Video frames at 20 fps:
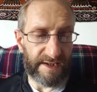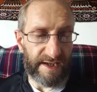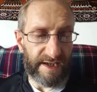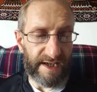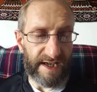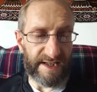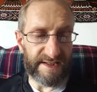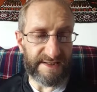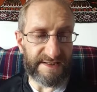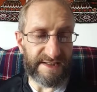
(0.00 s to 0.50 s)

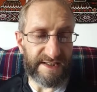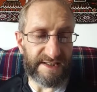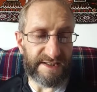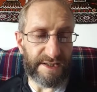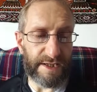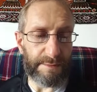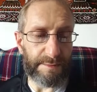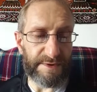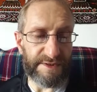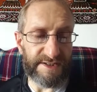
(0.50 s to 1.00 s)
Hence, the
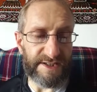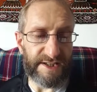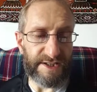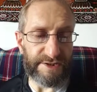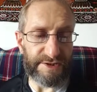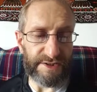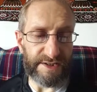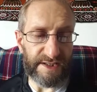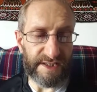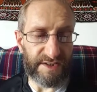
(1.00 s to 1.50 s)

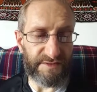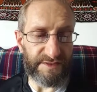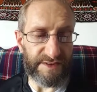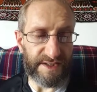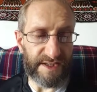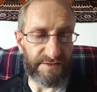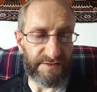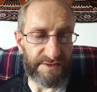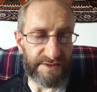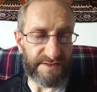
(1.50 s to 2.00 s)
interpretation given
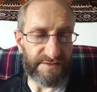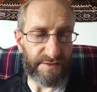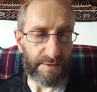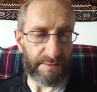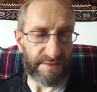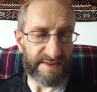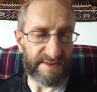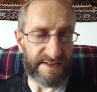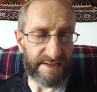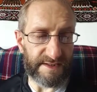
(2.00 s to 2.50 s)
differs from
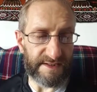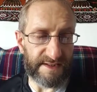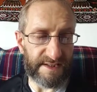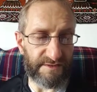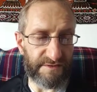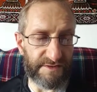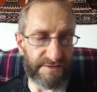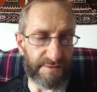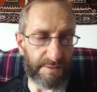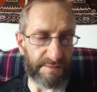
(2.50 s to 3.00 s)

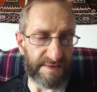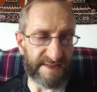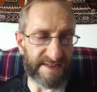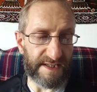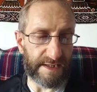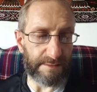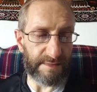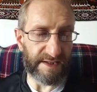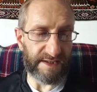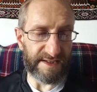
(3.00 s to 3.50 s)
the
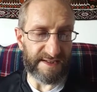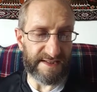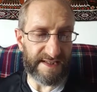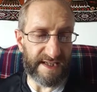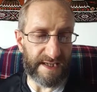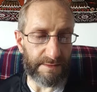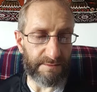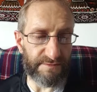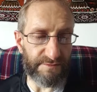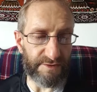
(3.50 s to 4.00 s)
seemingly
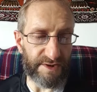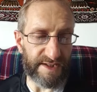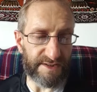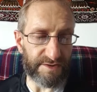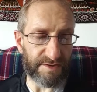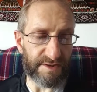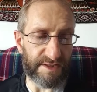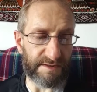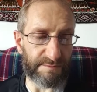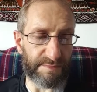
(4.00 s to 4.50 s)
same phrase
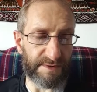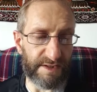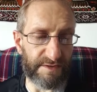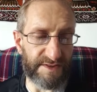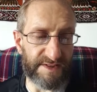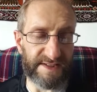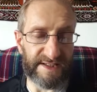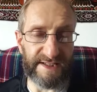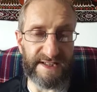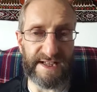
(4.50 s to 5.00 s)
uttered
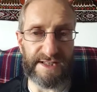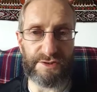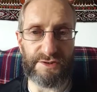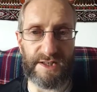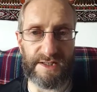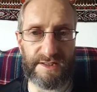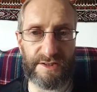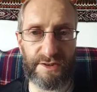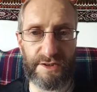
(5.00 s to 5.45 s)
previously in extract.